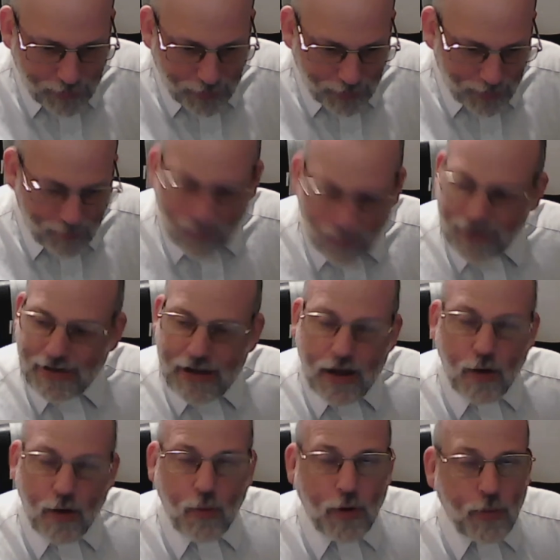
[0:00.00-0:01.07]
But here,
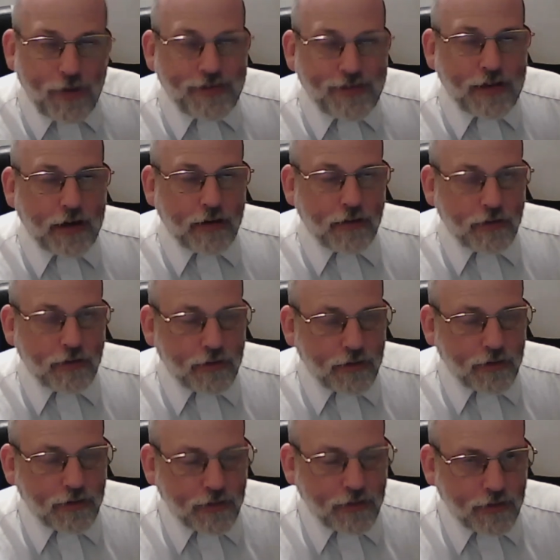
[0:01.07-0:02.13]
what are we saying?
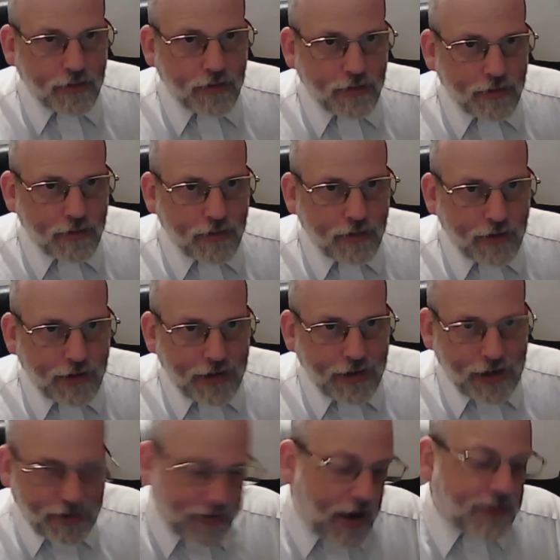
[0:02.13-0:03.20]

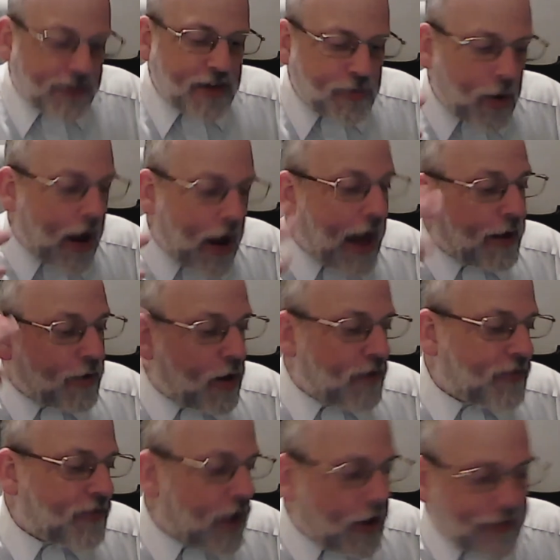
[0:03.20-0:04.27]
It's not just, well, I don't know if
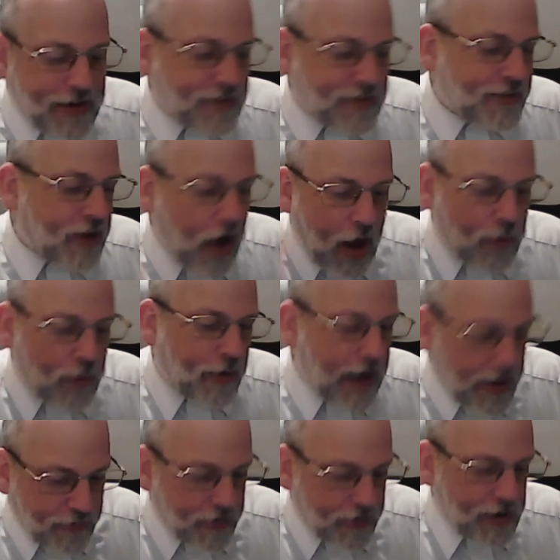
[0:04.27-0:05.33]
God, there's a God,
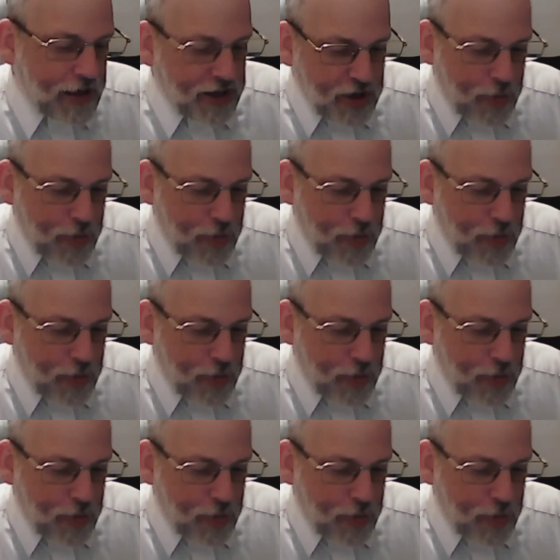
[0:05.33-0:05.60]
whatever. You're